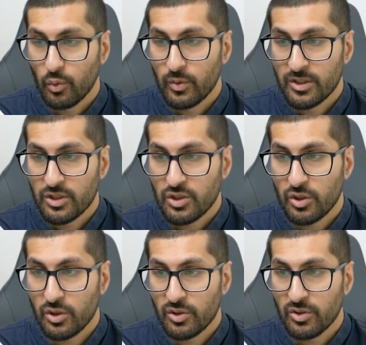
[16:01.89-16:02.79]
we
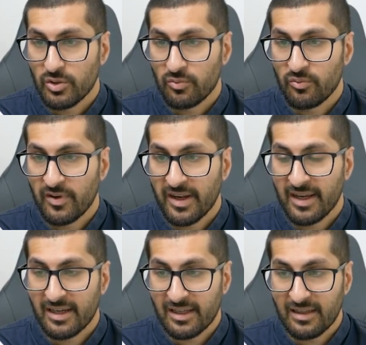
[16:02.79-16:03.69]
should
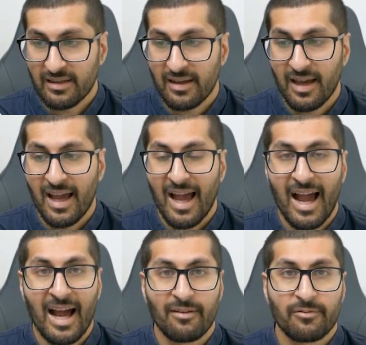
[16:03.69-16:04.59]
really
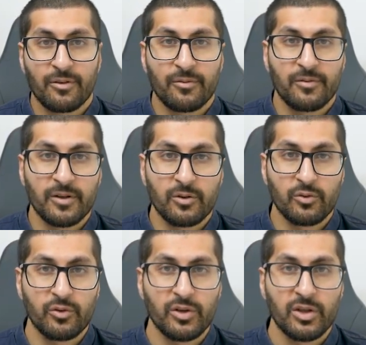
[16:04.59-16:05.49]
have the
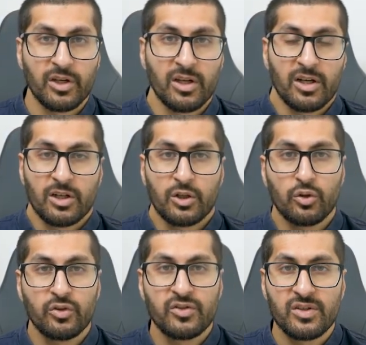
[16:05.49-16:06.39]
field
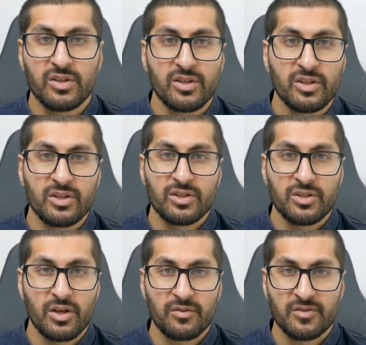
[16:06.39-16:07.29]
goods,
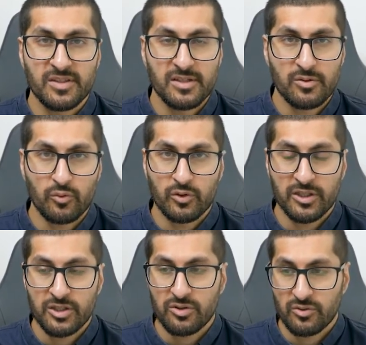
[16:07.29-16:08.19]
services, or
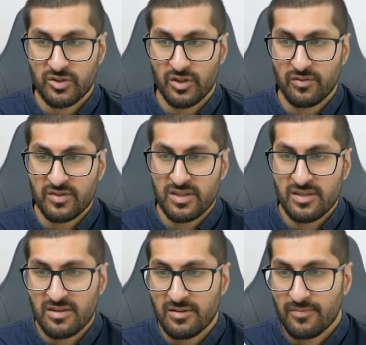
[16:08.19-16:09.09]
digital
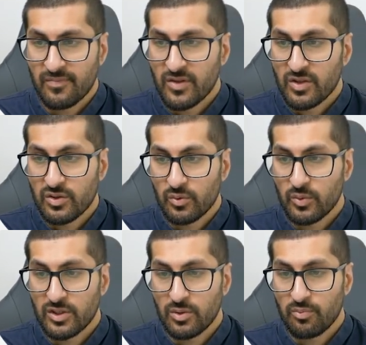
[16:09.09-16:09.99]
services. So
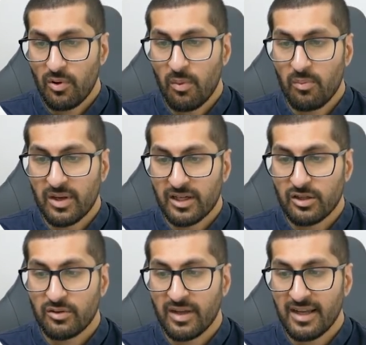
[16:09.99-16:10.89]
we should probably
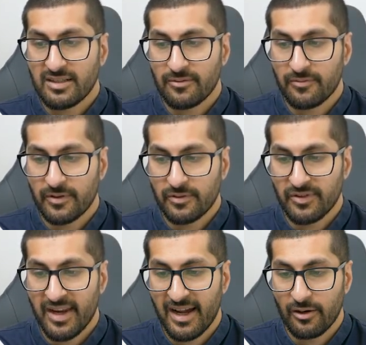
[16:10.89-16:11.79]
create a field
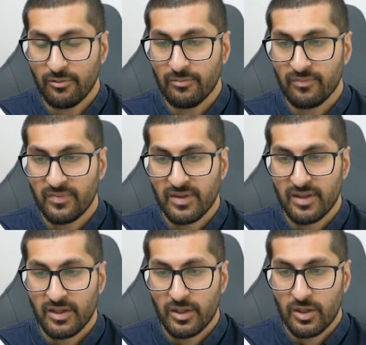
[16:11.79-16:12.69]
now
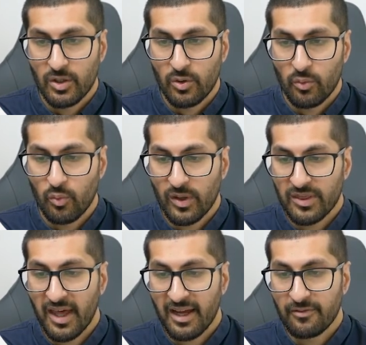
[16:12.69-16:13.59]
with
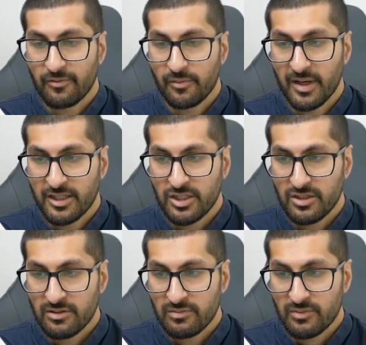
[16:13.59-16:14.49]
that
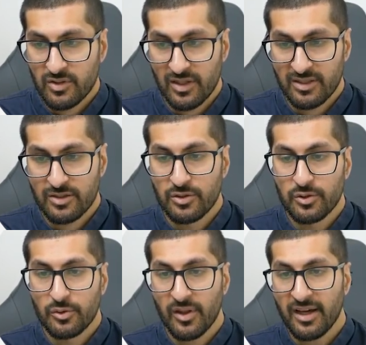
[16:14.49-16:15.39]
information. So let's
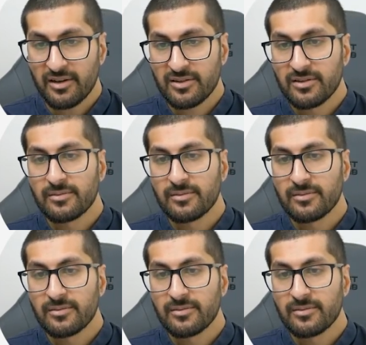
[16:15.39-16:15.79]
do that.